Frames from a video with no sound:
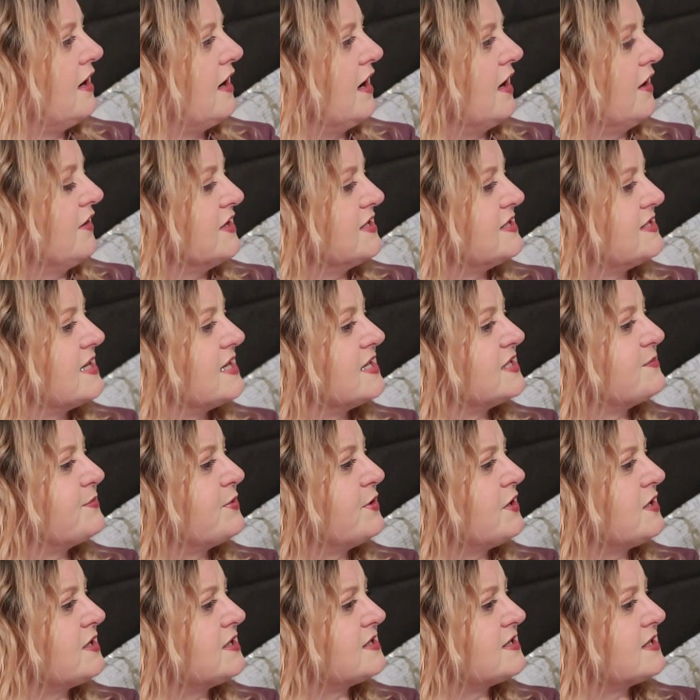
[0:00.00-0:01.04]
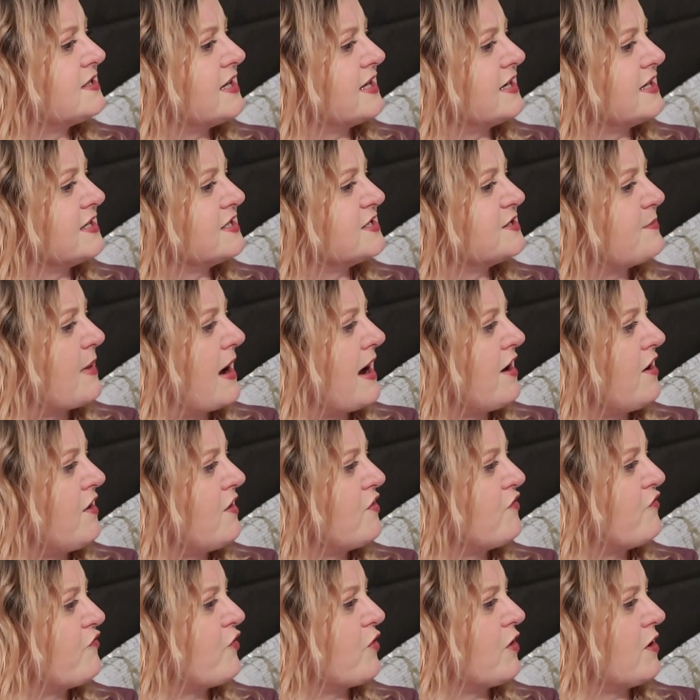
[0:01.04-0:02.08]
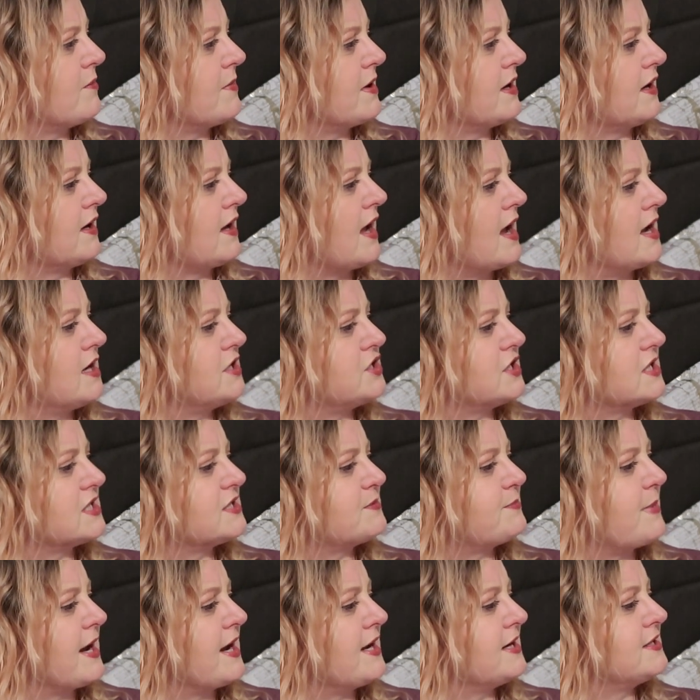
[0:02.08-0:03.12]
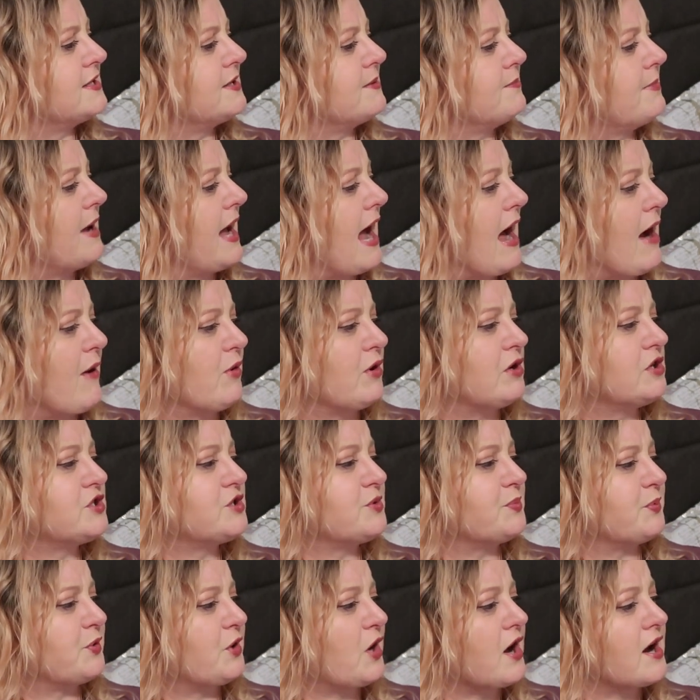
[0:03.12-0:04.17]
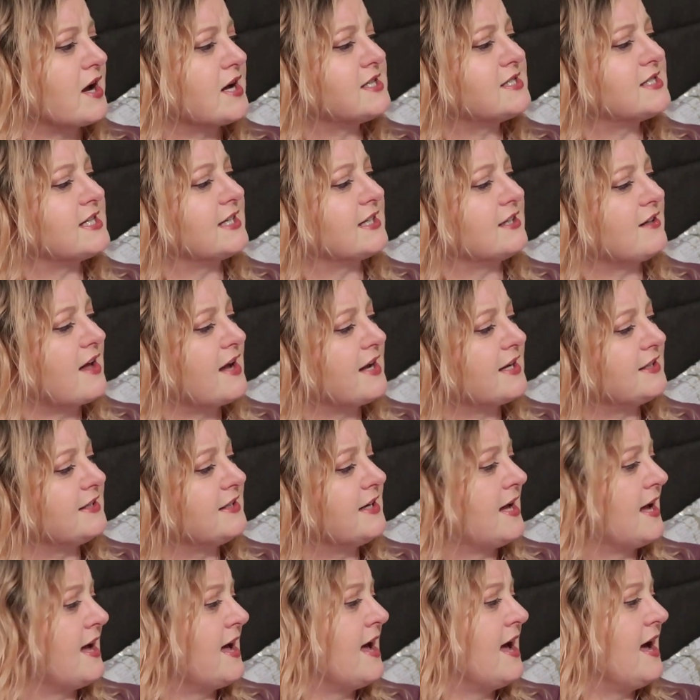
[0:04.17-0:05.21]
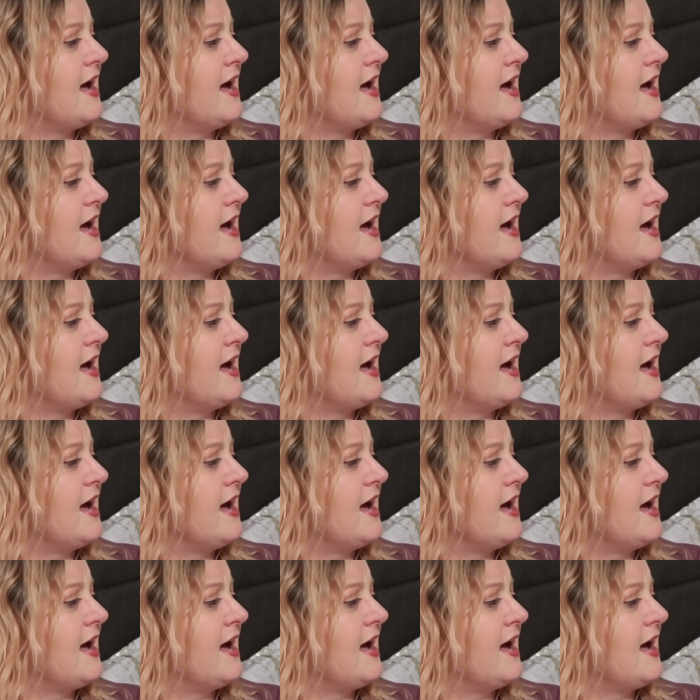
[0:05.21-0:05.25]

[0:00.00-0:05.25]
Uh, this says books that inspire, inform, engage, expand, empower, surprise, enlighten,